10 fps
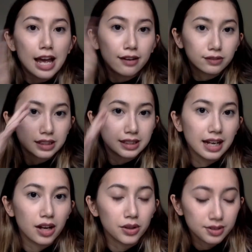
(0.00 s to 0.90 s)

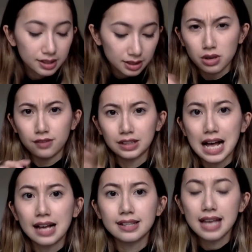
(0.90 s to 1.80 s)
everything else. I have
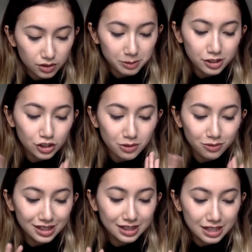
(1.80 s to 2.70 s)
glass. So I'm going to start
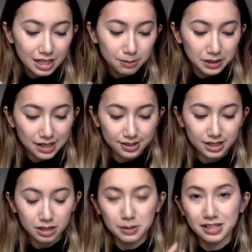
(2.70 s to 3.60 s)
with the
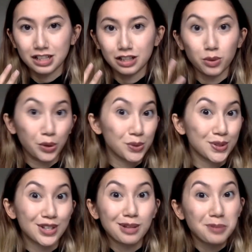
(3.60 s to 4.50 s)
plastics. Basically what goes
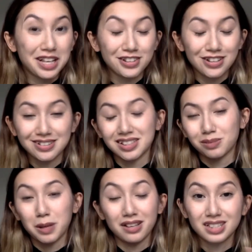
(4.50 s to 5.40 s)
into the plastics is
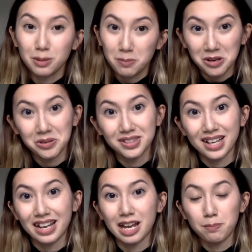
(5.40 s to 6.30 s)
plastic bottles
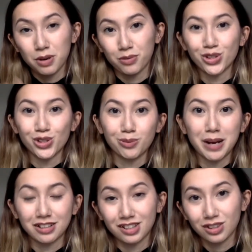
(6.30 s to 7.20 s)
that can't be returned
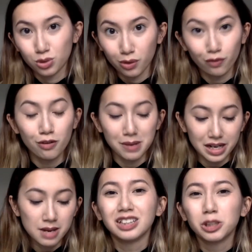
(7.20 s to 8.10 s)
back to the store for
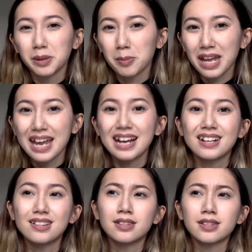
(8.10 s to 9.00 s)
money, aluminum
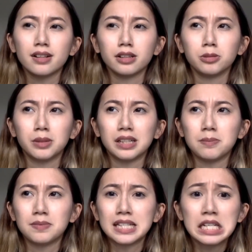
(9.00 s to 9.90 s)
cans,
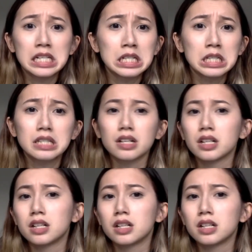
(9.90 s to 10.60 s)
aluminum tins,